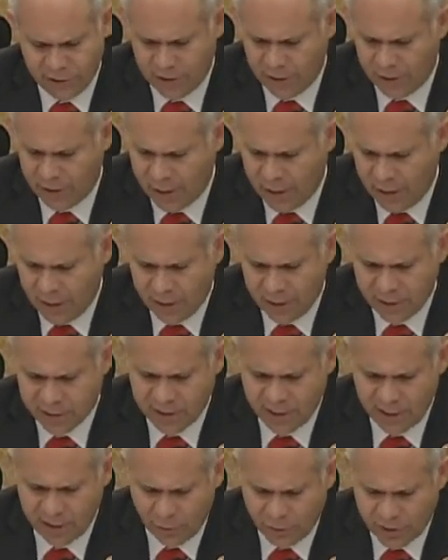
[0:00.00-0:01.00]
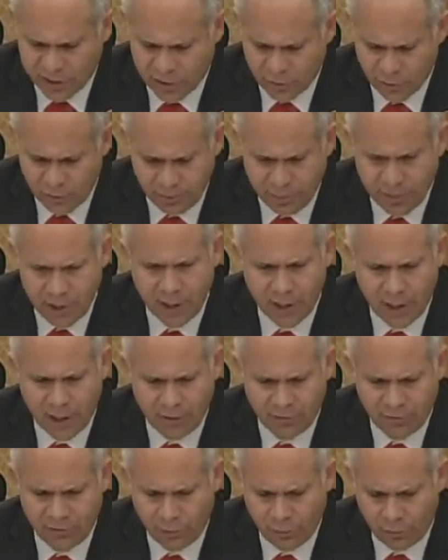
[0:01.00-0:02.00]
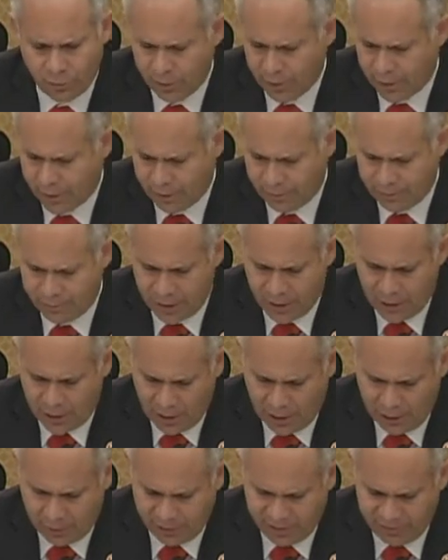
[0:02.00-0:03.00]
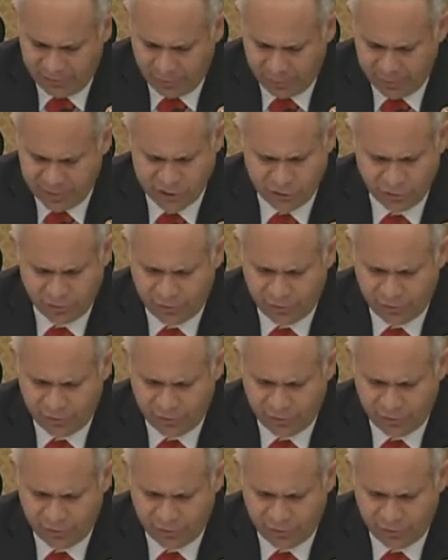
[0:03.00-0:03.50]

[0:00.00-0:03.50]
The second question would be for, I believe, for Mr.